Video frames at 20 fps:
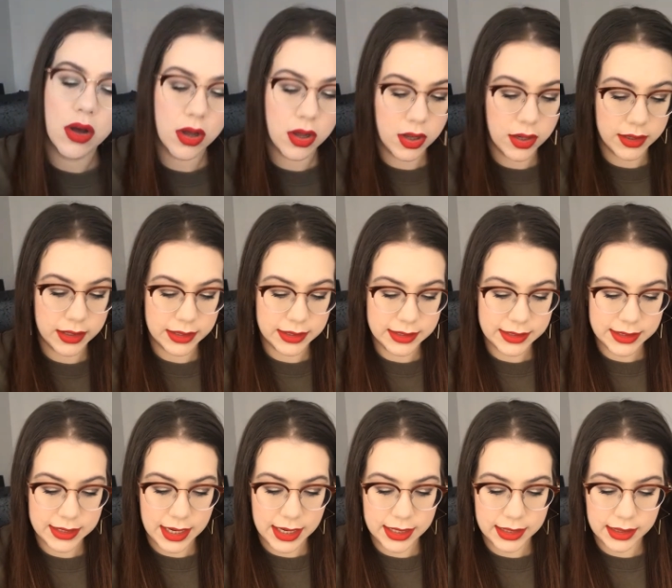called
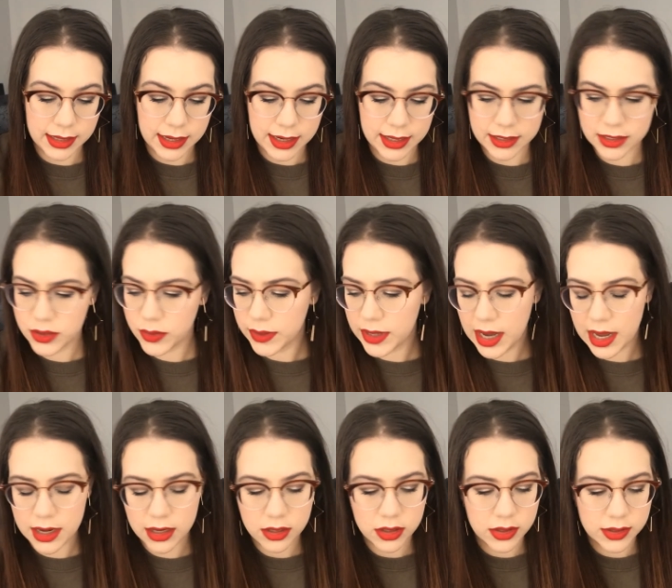Sideline. So it
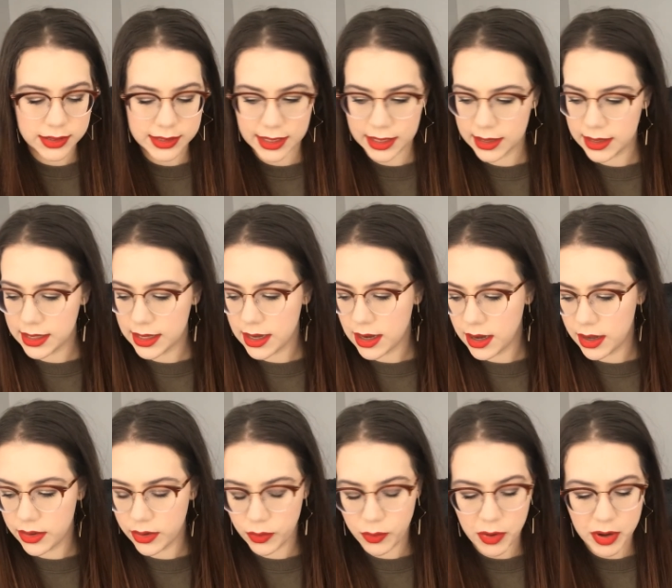kind of looks like the
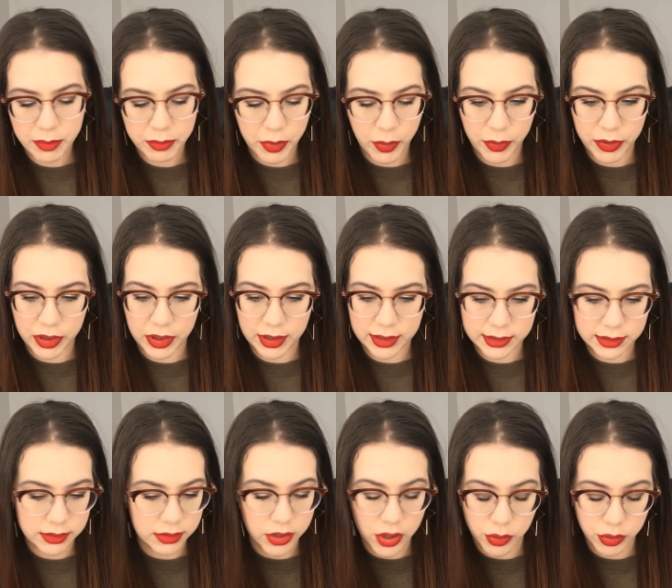other one, but with
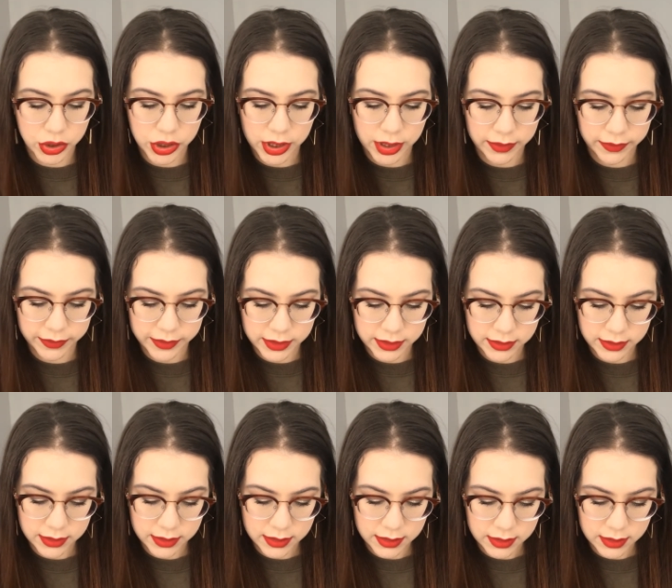no shift.